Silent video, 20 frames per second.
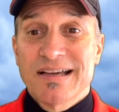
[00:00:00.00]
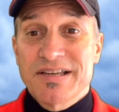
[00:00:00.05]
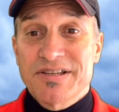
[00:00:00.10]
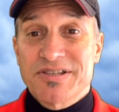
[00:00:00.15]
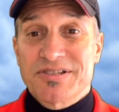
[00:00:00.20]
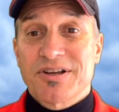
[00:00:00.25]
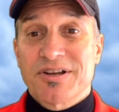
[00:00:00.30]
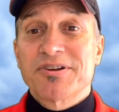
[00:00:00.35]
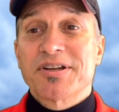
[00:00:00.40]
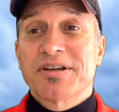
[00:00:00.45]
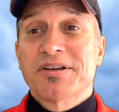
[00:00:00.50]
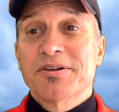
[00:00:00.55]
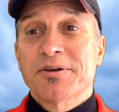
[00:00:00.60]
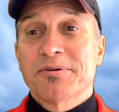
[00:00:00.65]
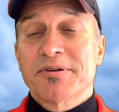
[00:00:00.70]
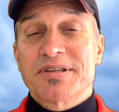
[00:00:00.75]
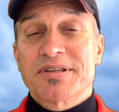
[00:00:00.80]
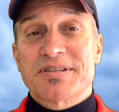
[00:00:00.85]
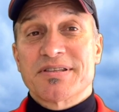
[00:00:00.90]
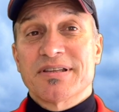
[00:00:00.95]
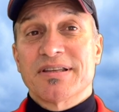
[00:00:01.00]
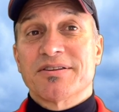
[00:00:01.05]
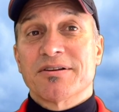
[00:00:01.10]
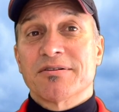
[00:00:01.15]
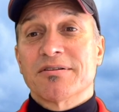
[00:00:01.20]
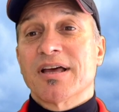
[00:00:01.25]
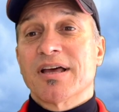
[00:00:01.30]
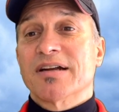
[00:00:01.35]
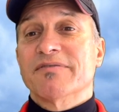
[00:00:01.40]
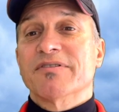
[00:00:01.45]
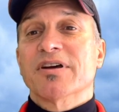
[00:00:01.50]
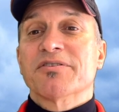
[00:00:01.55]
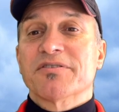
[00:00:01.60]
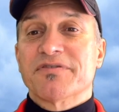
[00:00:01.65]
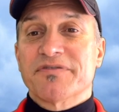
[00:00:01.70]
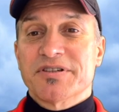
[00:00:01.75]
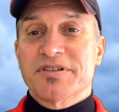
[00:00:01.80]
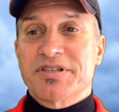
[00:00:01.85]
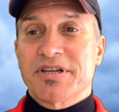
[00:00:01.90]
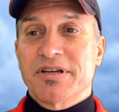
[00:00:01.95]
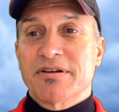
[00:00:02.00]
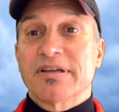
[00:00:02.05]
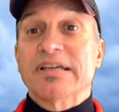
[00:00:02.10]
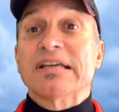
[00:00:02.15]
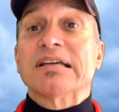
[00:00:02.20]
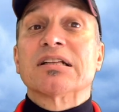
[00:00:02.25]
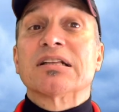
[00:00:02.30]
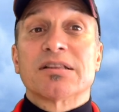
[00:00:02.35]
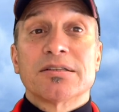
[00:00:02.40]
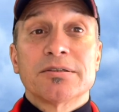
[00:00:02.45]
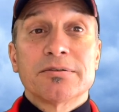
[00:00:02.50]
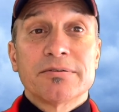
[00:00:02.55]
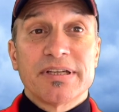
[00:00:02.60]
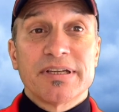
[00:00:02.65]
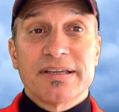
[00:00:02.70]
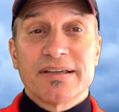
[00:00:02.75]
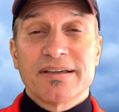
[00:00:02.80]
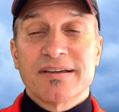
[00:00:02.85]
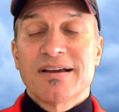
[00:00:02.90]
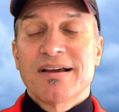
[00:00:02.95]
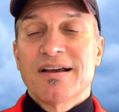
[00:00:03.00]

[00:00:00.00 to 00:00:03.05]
He's starting to notice that there are a lot of other fish here, including